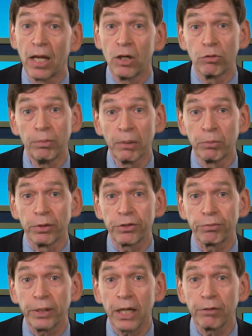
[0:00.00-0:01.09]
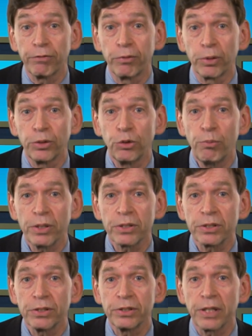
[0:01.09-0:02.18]
Remember, 3 out of 4 new
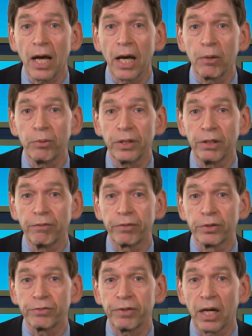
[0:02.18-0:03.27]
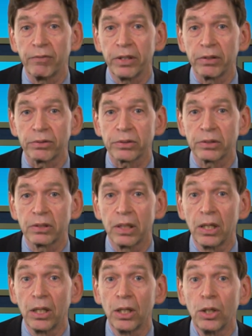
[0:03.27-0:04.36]
businesses die within the first 5 years.
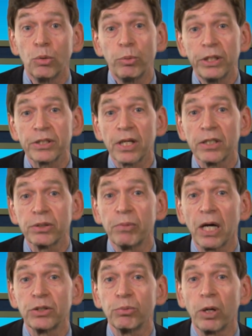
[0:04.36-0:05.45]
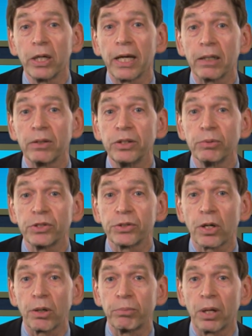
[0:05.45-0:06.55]
We discussed in Module 1 how to deal with
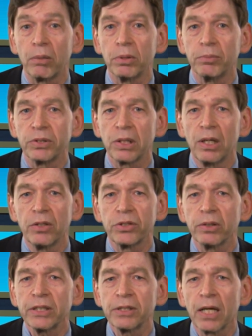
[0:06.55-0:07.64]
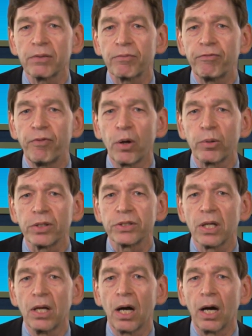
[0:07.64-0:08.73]
startup problems, so let's not focus
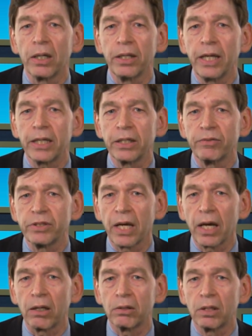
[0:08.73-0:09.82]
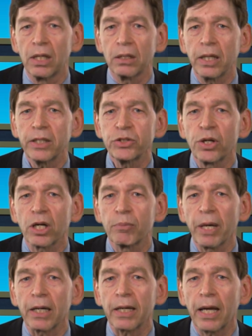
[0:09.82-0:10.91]
on the negatives now. Let's talk
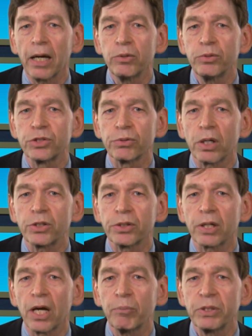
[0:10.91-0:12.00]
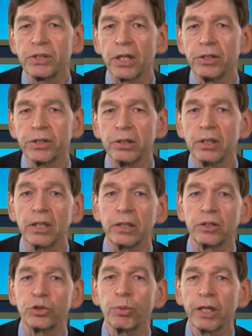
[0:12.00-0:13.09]
about how you structure compensation in
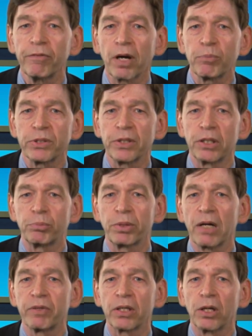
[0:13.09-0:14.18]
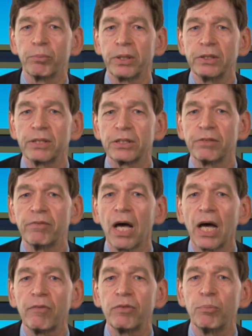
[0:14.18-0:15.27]
the 25% of private companies that
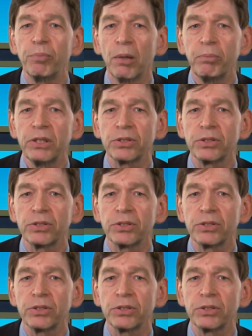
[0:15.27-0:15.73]
survive the bumpy